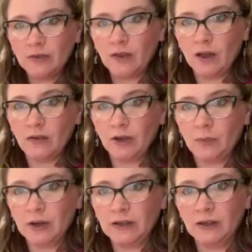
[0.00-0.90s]
I've got
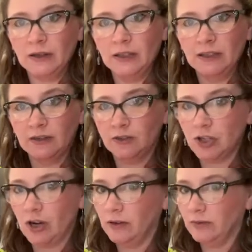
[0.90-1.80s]
my little
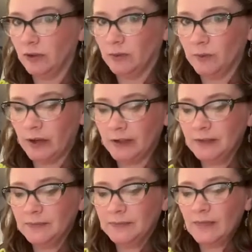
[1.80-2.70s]
jar of glue and water,
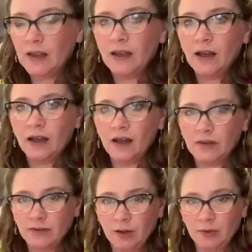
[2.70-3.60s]

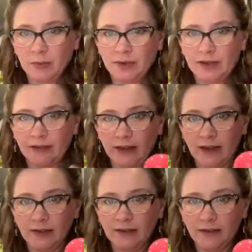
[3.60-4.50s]
I've got my plastic
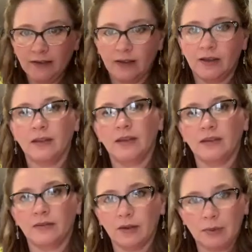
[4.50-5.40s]
eggs, and
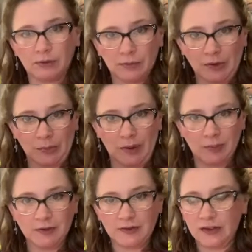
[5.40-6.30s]
I've got my ripped up
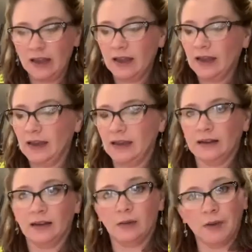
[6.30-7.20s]
papers, and
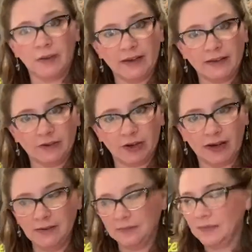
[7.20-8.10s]
I got my plastic
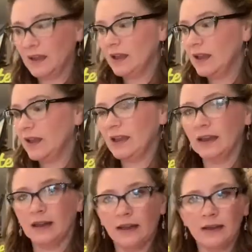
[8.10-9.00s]
tray.
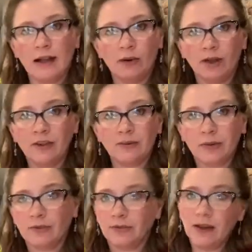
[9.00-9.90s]
And now I just
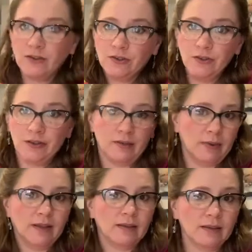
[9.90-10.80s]
want a friend to do this
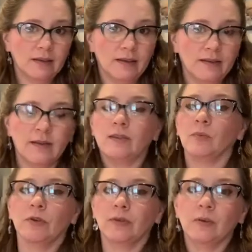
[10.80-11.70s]
with, because it's
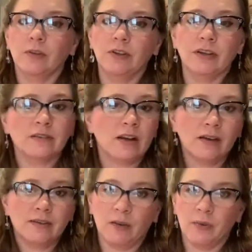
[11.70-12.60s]
more fun when you get to talk
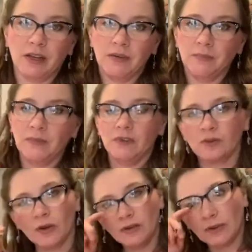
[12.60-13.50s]
to somebody.
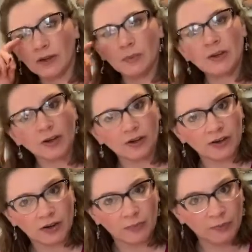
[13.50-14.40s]
So I invited my daughter to
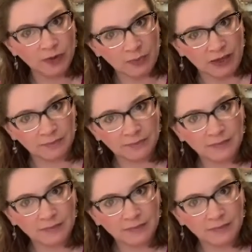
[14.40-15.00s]
come with me.